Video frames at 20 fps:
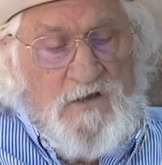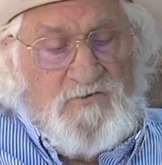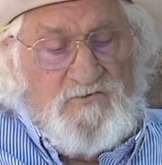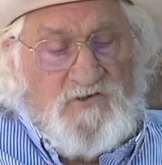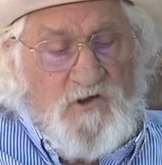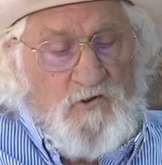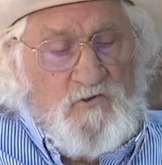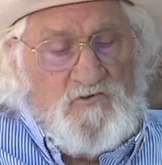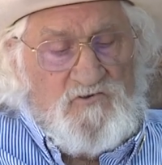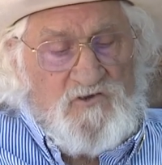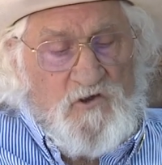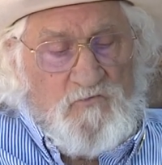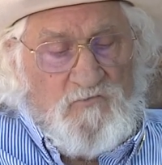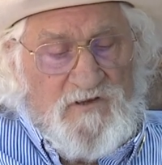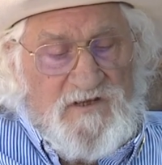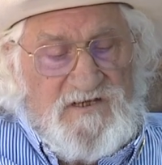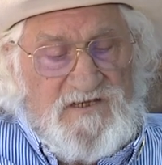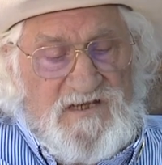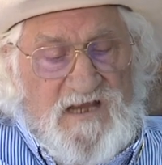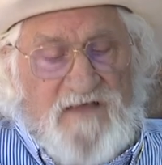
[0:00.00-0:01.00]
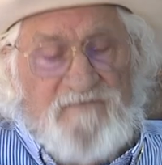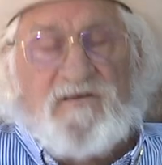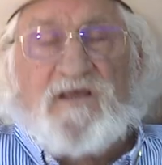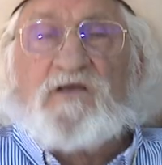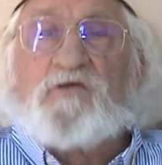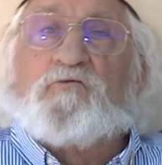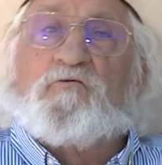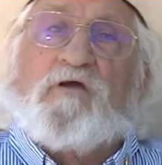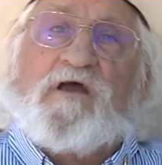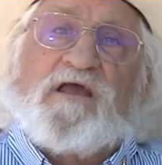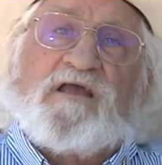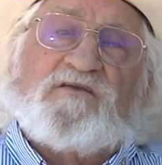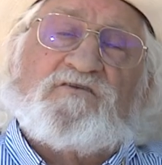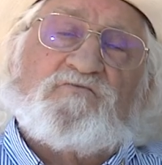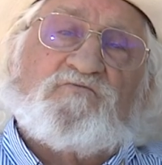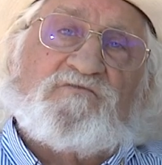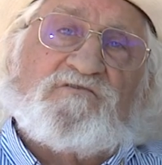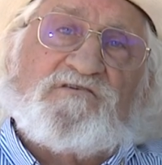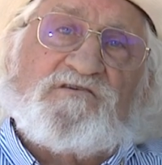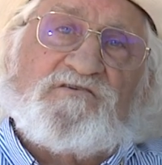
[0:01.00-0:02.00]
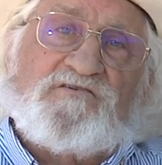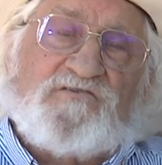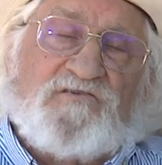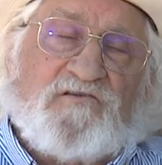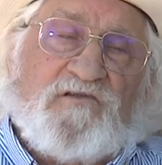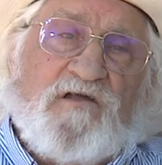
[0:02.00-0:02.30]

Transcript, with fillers: Joe's only saving grace was his